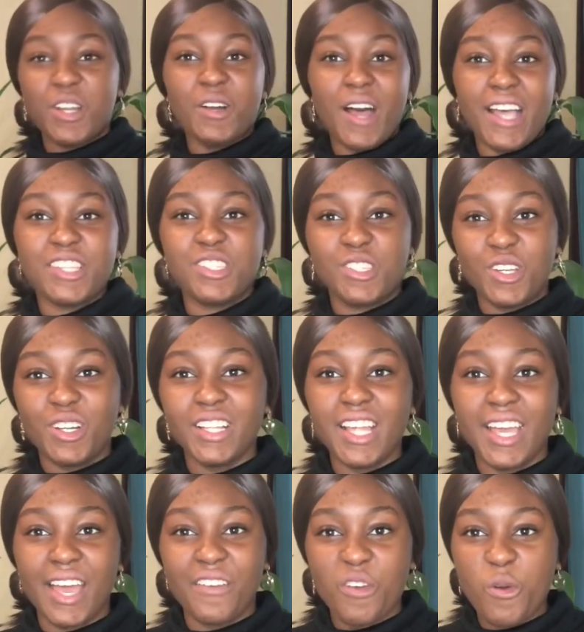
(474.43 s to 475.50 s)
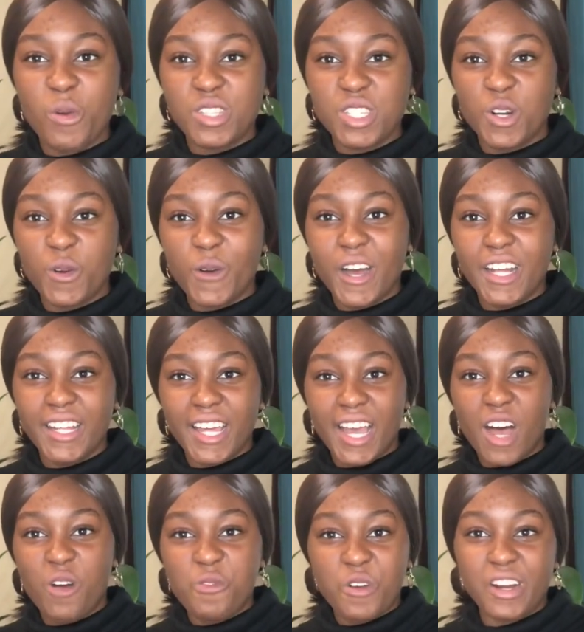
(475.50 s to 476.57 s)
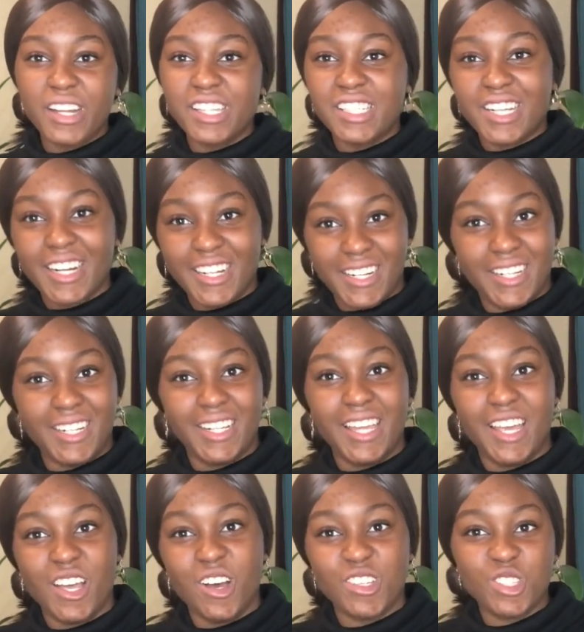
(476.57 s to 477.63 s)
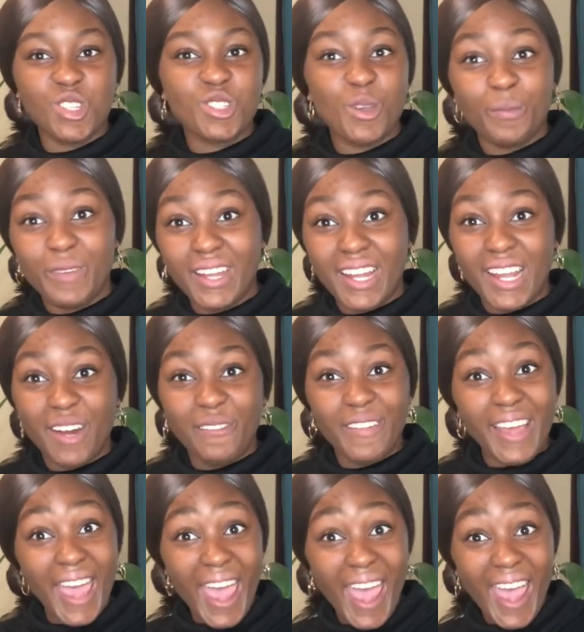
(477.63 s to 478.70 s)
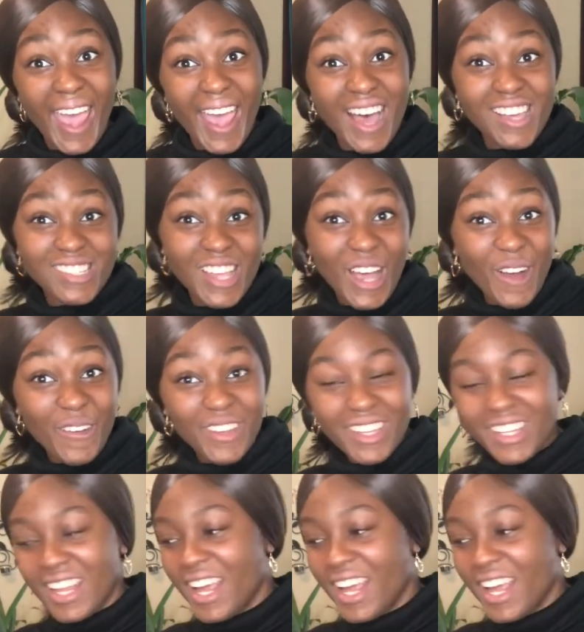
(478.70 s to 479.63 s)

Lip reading: I still like every once in a while, like I'll run into her like on social media and I'm like, hey, how's it going?